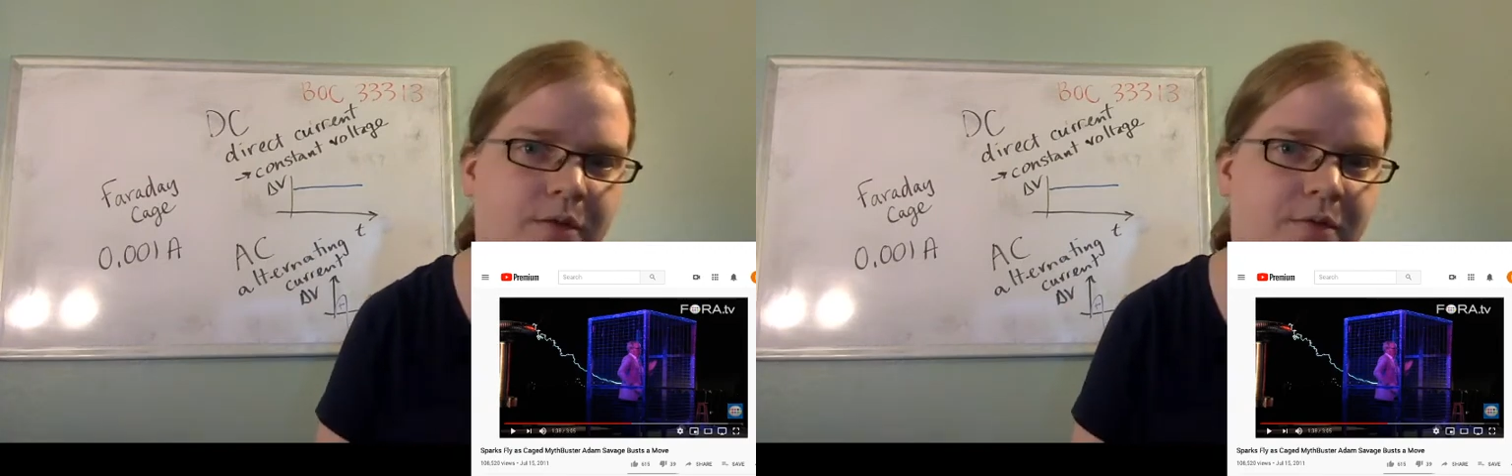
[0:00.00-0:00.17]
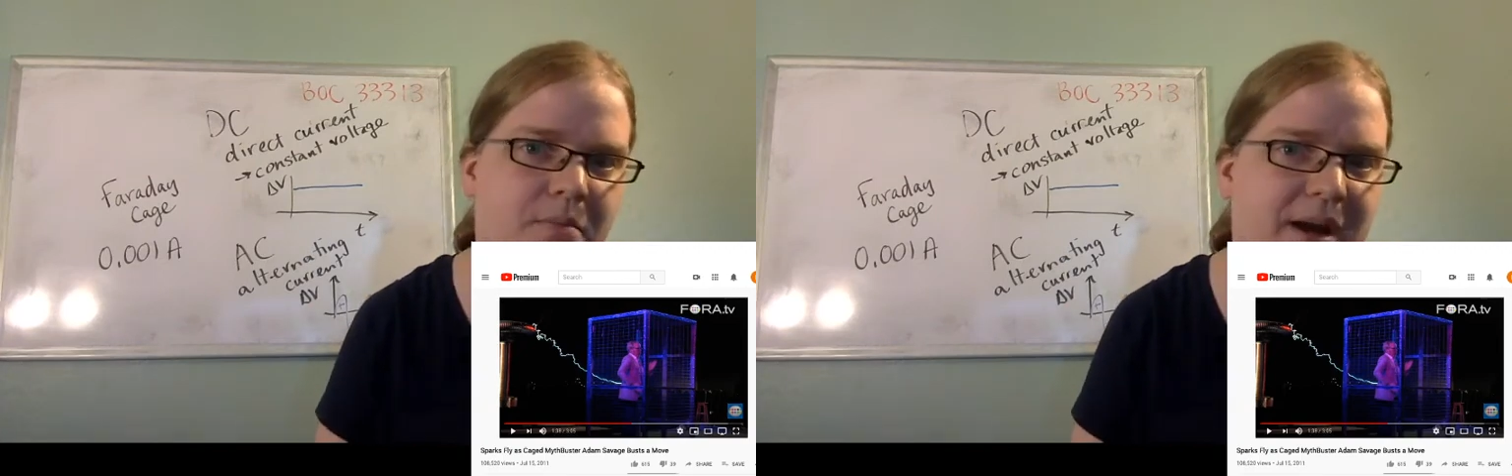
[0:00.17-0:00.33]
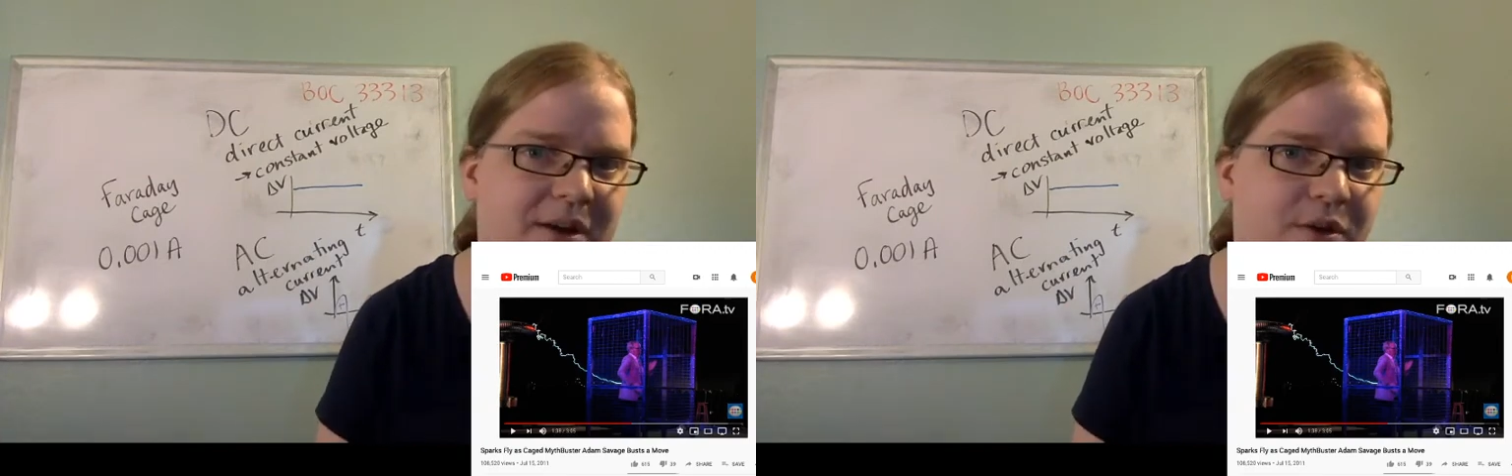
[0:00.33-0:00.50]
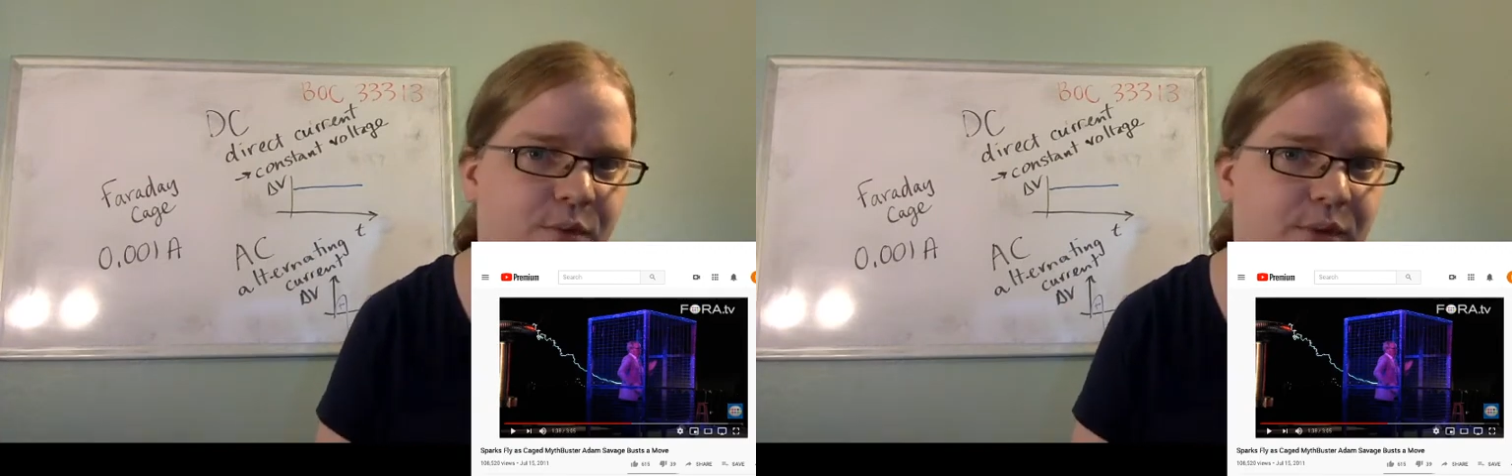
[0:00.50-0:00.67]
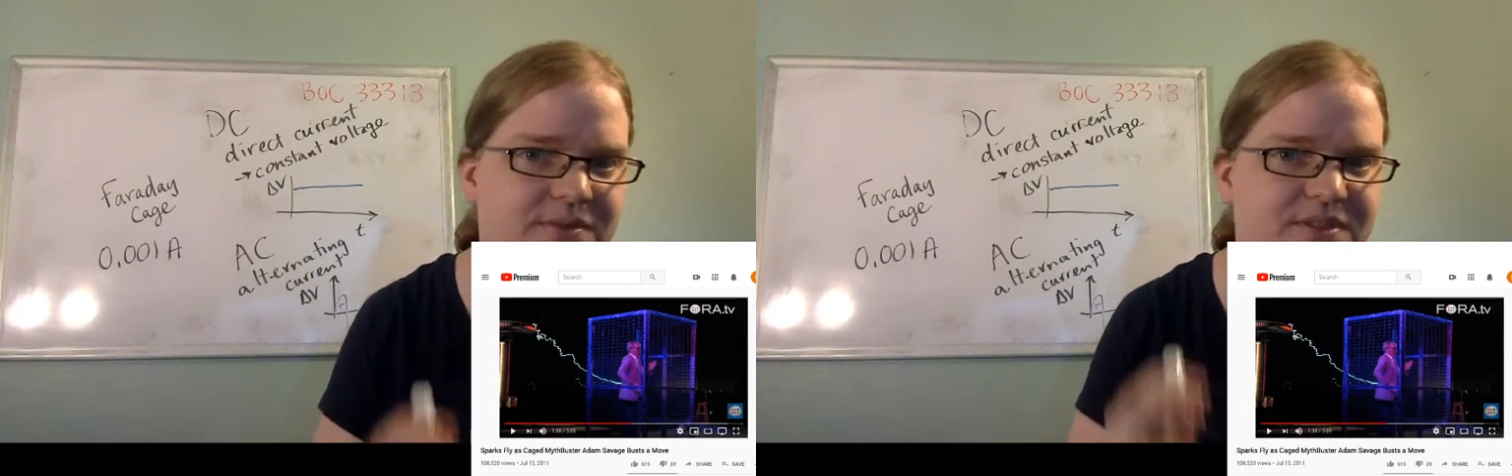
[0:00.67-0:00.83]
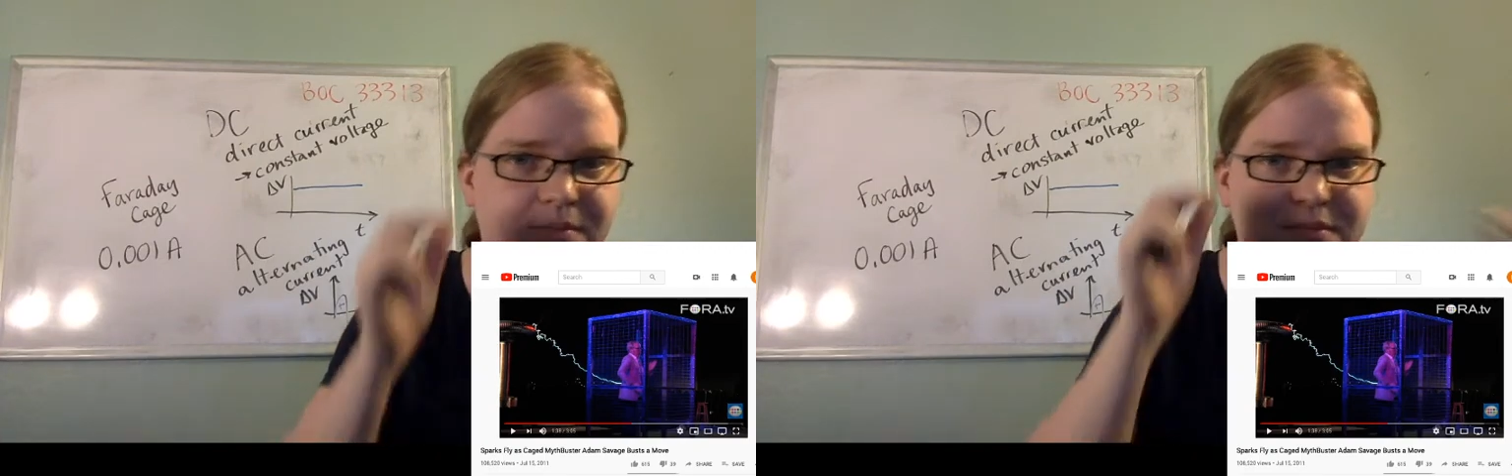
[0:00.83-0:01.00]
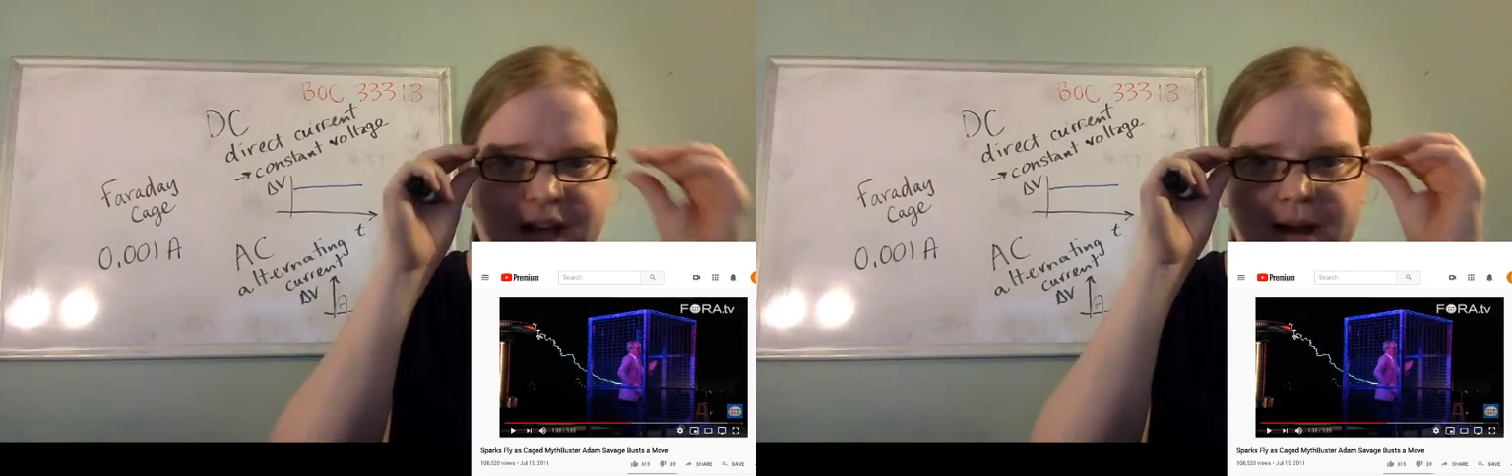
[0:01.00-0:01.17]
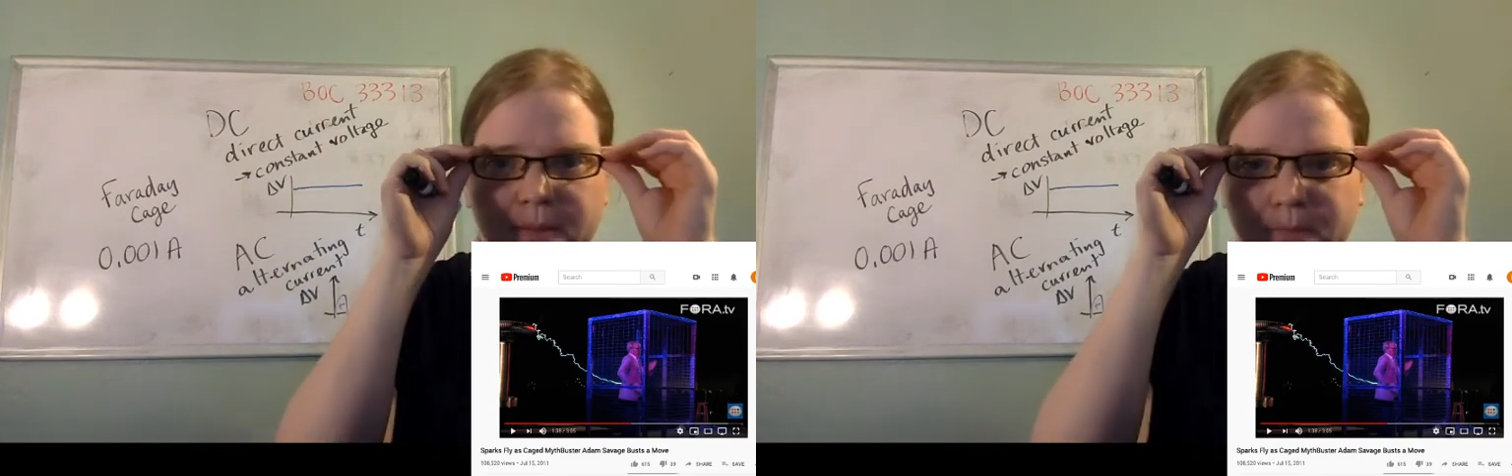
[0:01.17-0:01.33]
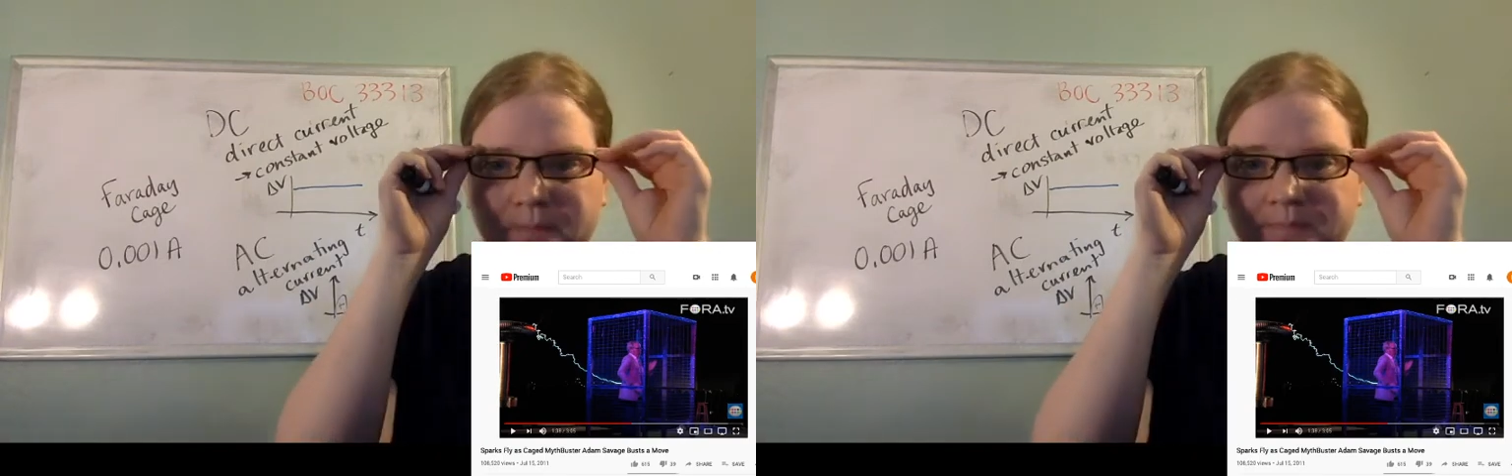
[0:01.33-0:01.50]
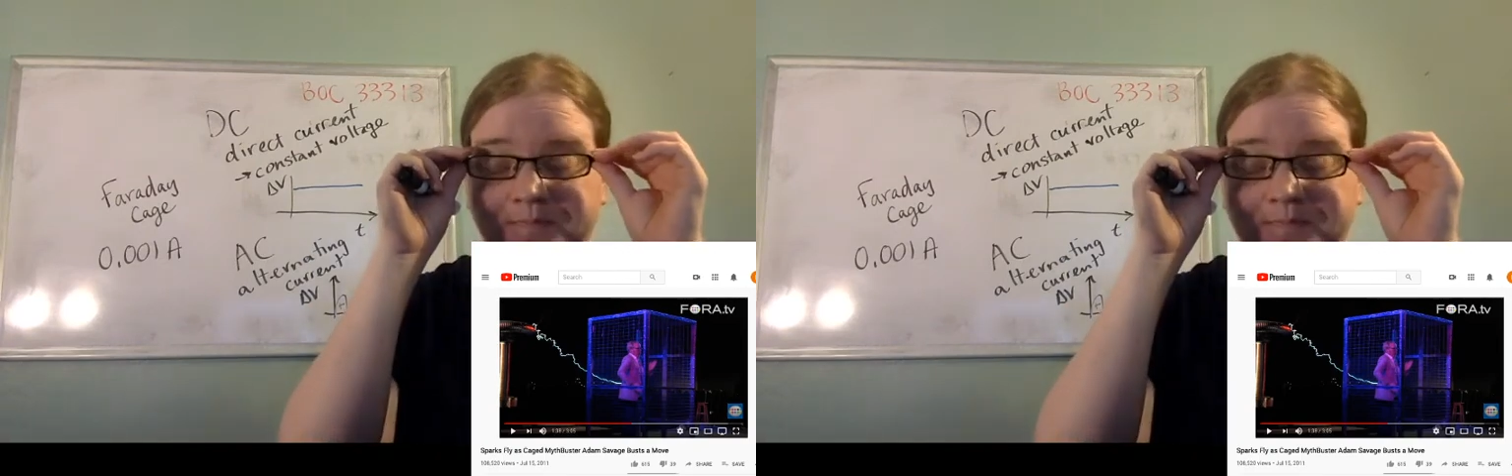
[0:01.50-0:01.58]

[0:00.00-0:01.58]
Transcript: a microwave sometime,